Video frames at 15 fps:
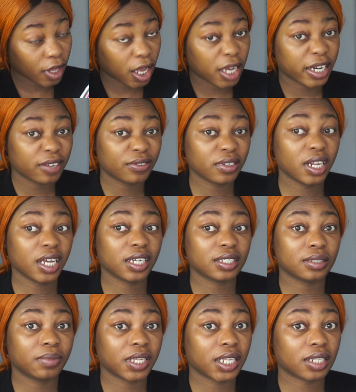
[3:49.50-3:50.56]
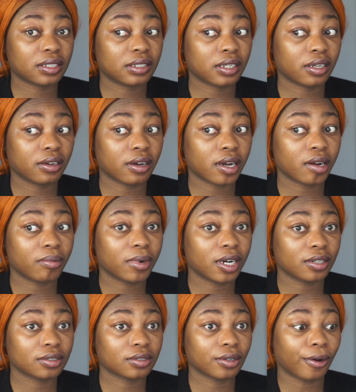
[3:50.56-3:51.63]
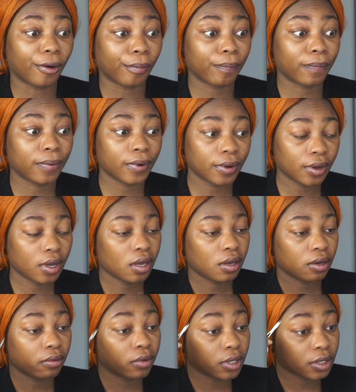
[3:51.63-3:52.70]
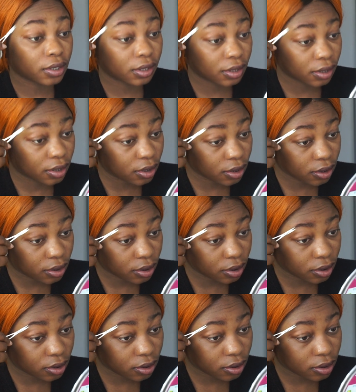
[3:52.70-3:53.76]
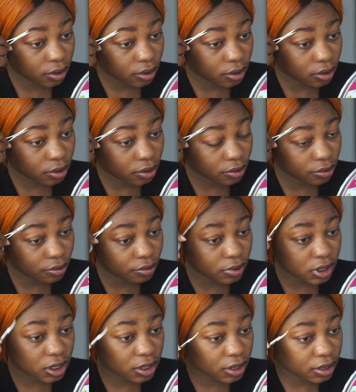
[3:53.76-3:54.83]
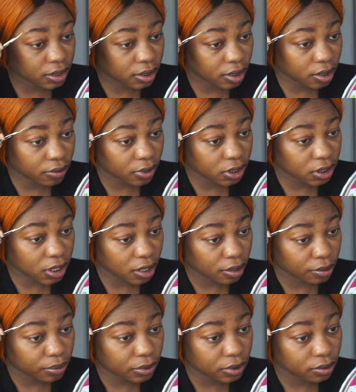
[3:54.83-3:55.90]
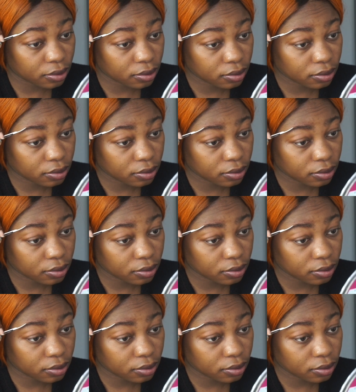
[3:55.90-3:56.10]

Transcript: And I feel like it's better to take your eyebrows up when you do this, to really see what you're up to.